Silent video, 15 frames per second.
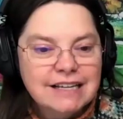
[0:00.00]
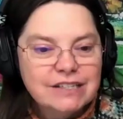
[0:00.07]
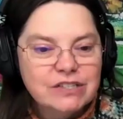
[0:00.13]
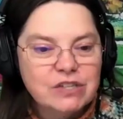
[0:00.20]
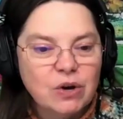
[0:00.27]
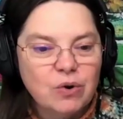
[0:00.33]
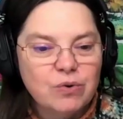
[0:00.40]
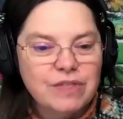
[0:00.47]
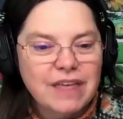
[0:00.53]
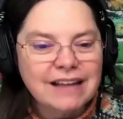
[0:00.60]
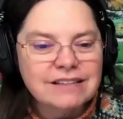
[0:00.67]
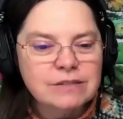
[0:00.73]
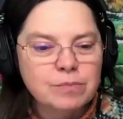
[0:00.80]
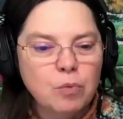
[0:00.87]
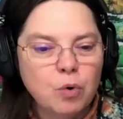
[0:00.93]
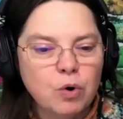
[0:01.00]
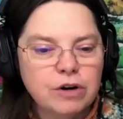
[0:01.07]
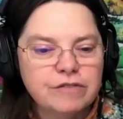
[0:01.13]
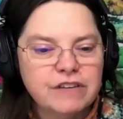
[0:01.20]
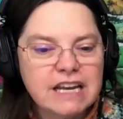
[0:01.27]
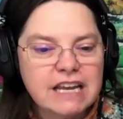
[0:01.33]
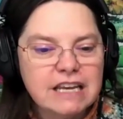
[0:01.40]
So that's
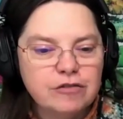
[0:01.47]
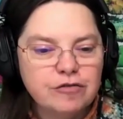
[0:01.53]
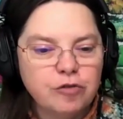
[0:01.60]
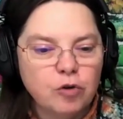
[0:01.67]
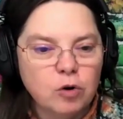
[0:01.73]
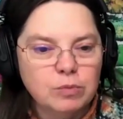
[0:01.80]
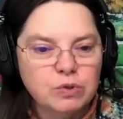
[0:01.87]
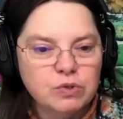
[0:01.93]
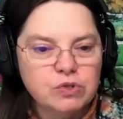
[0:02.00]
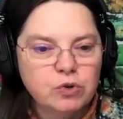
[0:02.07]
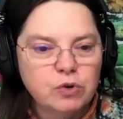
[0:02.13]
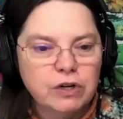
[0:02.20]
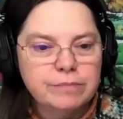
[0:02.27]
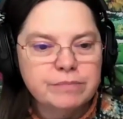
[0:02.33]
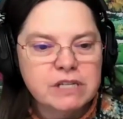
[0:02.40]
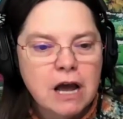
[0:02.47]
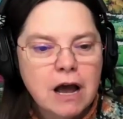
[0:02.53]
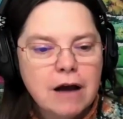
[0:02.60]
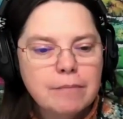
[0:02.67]
more of an informal script.